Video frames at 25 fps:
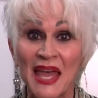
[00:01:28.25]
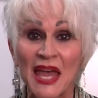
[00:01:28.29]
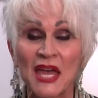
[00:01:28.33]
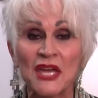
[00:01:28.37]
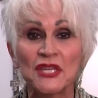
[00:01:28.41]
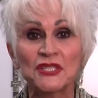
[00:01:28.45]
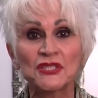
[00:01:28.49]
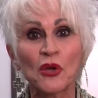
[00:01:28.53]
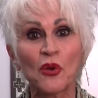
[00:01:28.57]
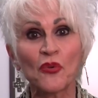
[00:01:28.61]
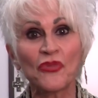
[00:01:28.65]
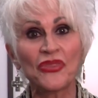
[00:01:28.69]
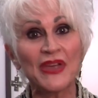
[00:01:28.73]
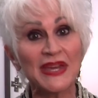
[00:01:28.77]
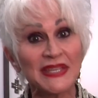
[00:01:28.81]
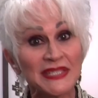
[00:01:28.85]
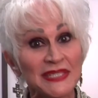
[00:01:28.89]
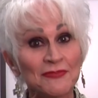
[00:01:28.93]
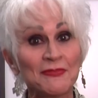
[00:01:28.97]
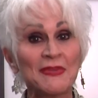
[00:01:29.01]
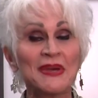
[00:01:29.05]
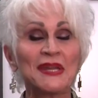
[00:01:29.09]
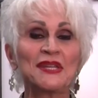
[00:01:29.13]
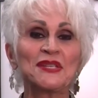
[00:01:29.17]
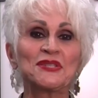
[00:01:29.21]
So this
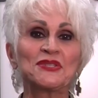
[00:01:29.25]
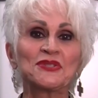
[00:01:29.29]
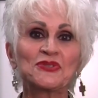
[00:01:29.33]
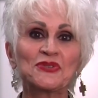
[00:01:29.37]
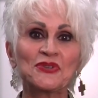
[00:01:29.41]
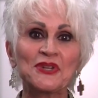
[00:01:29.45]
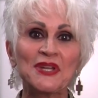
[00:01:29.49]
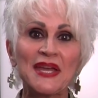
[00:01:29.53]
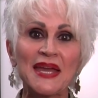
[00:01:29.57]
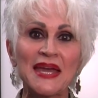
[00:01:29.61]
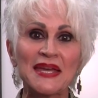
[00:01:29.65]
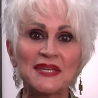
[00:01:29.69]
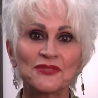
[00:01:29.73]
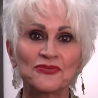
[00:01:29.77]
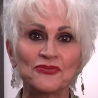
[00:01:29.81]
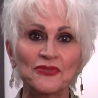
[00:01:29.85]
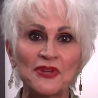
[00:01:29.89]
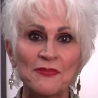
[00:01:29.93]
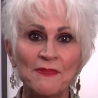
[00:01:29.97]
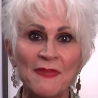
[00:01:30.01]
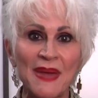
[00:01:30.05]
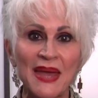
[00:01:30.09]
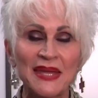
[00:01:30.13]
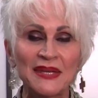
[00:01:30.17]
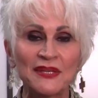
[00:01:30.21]
ministry has
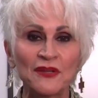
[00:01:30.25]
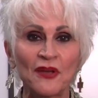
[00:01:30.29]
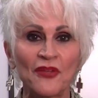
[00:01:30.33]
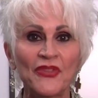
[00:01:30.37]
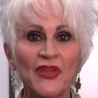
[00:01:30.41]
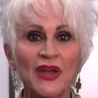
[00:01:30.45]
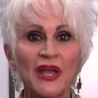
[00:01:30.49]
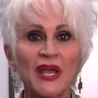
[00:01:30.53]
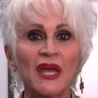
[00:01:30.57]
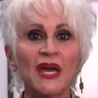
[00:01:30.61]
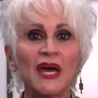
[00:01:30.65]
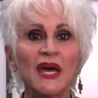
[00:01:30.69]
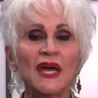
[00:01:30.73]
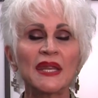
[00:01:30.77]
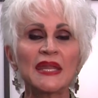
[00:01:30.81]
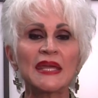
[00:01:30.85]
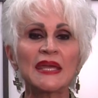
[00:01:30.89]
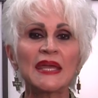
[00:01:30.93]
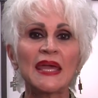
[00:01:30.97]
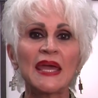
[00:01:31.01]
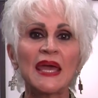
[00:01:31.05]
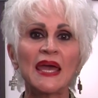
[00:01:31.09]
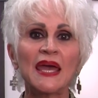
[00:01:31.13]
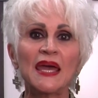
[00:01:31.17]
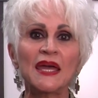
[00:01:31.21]
remained on the
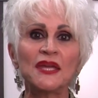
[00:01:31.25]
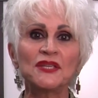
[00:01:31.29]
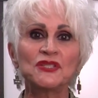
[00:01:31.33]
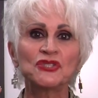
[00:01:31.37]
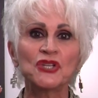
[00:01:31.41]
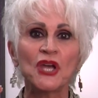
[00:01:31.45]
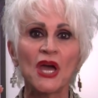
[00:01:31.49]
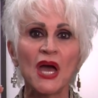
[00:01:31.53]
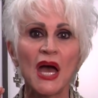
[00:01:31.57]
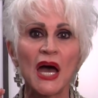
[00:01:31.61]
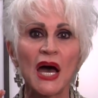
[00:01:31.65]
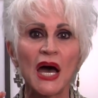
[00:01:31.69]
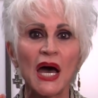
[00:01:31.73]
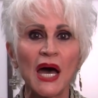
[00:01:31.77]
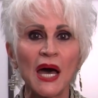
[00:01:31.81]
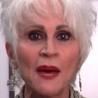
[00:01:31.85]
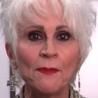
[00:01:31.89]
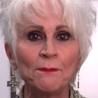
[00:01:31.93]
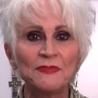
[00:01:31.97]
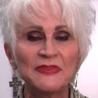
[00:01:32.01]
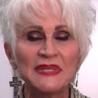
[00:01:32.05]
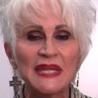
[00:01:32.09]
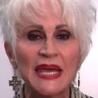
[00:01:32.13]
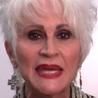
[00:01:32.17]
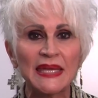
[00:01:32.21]
cutting edge,
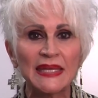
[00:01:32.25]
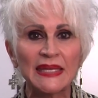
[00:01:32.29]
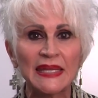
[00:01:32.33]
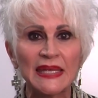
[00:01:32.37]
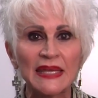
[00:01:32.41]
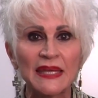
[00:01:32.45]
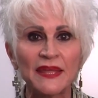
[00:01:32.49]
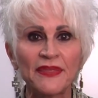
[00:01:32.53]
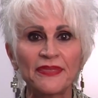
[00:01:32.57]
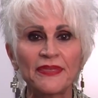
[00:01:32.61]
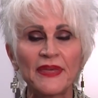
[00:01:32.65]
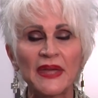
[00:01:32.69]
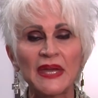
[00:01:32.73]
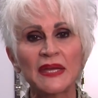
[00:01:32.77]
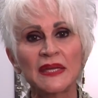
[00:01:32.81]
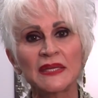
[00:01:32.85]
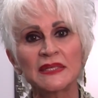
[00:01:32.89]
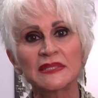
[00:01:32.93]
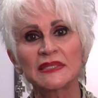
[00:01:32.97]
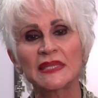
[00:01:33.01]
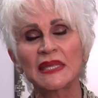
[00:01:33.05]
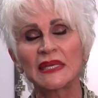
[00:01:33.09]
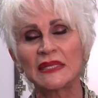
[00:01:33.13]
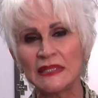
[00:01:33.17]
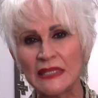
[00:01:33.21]
updating
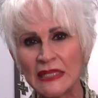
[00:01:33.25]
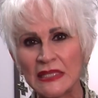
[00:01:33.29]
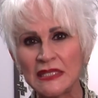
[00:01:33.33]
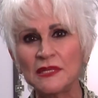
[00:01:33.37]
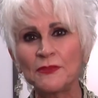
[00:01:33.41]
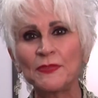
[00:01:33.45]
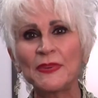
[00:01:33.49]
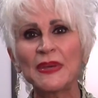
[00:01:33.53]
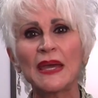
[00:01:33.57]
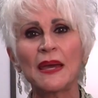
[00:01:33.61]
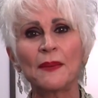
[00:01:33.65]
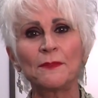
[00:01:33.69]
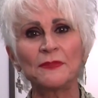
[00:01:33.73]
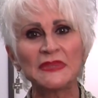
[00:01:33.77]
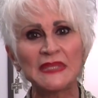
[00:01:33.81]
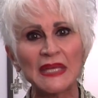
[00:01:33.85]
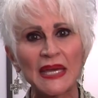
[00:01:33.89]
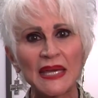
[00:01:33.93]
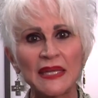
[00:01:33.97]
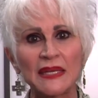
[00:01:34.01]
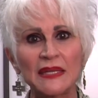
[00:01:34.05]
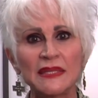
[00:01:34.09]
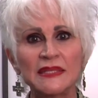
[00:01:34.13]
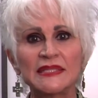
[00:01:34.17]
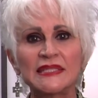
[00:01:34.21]
things that need to be
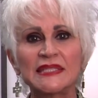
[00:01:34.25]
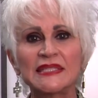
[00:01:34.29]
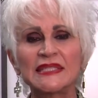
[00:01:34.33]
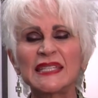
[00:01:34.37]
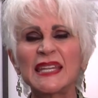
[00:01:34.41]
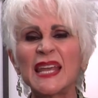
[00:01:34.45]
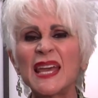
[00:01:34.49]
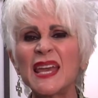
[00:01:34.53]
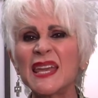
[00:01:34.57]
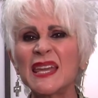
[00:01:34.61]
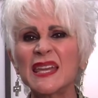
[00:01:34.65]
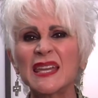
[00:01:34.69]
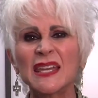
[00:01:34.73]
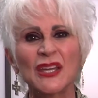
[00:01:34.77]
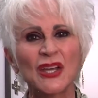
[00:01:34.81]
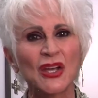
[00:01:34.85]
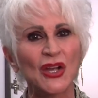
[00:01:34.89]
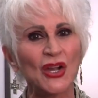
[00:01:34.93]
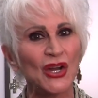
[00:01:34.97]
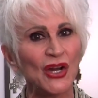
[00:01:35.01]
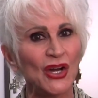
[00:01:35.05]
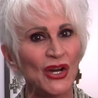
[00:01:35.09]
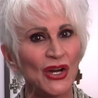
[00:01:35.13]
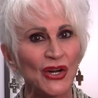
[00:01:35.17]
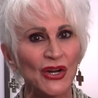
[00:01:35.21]
updated, staying
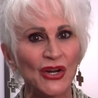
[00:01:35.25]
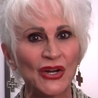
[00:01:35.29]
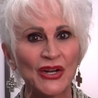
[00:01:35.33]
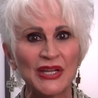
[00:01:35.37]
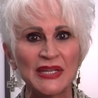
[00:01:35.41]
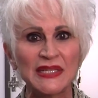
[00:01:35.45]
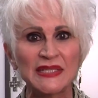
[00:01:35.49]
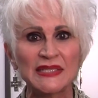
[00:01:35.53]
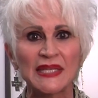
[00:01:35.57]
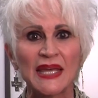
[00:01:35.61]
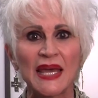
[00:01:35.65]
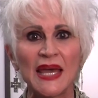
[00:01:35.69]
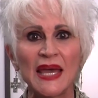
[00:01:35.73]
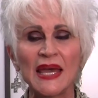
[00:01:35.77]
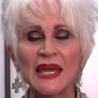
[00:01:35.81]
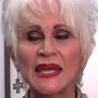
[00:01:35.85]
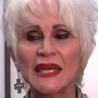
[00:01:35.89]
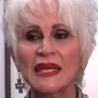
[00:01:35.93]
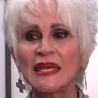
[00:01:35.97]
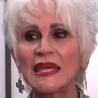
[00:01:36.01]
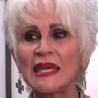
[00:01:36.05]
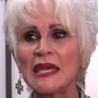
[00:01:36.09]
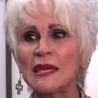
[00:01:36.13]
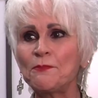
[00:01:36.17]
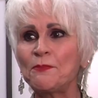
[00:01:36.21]
current,
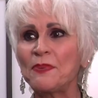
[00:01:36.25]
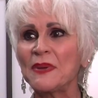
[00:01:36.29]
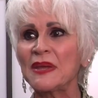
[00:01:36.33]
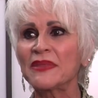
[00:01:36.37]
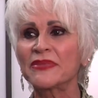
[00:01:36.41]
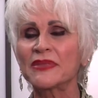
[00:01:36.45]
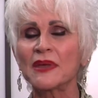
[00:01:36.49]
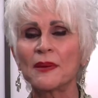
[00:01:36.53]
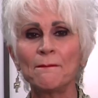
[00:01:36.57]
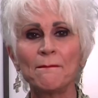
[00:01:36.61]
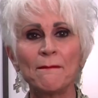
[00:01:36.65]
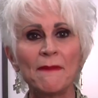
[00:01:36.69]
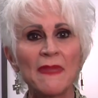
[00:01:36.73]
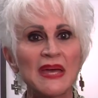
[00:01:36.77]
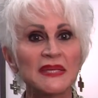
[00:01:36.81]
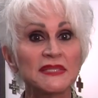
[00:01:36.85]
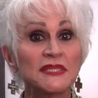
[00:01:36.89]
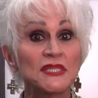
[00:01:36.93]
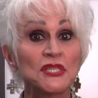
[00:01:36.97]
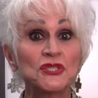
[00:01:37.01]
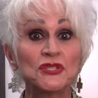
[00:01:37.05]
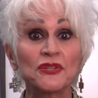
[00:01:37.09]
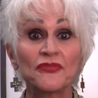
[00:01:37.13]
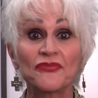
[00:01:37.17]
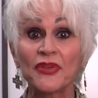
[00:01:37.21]
keeping the
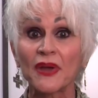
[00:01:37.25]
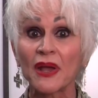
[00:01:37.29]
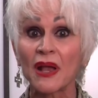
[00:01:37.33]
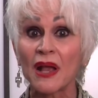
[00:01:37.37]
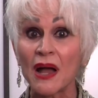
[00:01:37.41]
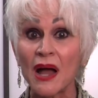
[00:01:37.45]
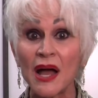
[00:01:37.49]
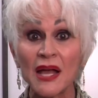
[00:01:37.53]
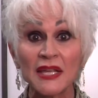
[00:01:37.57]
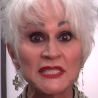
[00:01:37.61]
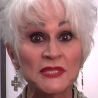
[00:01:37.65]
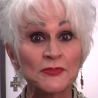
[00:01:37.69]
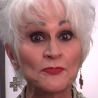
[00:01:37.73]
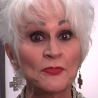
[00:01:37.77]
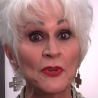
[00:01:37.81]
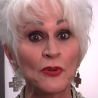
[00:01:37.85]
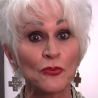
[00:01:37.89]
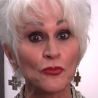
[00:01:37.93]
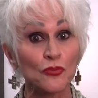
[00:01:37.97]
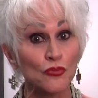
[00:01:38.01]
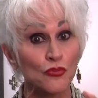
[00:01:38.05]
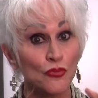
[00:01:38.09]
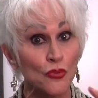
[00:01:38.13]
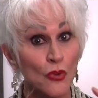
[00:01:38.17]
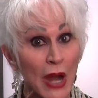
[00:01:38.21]
message of the
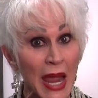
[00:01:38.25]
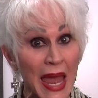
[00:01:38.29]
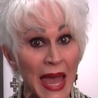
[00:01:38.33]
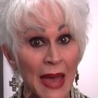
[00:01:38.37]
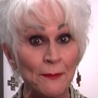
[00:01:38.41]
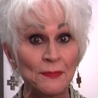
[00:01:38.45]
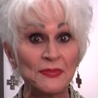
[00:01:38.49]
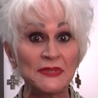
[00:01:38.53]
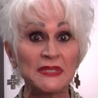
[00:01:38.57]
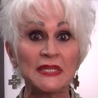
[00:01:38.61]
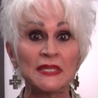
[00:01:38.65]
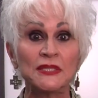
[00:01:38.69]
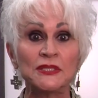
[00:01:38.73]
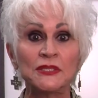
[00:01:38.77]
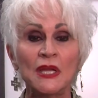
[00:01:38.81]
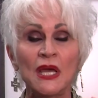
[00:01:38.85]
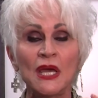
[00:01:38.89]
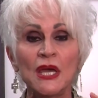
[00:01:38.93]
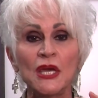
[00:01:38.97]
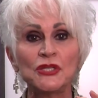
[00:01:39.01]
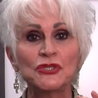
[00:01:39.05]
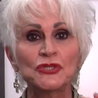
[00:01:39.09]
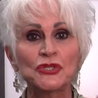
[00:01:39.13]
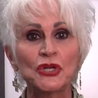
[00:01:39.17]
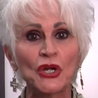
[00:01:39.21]
gospel wrapped in
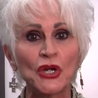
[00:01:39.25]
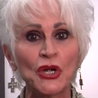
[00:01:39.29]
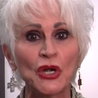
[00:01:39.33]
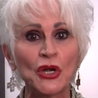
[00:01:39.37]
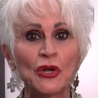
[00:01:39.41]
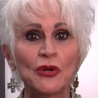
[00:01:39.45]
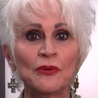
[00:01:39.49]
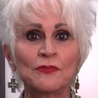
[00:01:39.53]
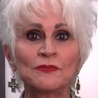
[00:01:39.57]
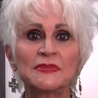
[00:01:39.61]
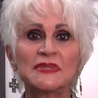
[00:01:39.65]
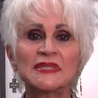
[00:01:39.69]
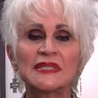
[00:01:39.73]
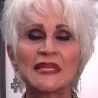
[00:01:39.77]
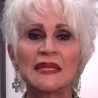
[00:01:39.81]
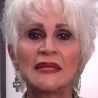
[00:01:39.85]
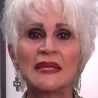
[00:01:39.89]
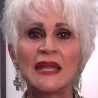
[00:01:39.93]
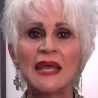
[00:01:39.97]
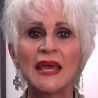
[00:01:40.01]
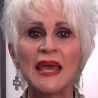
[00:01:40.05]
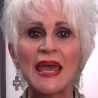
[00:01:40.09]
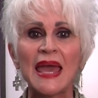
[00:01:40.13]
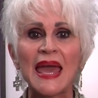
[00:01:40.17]
terms and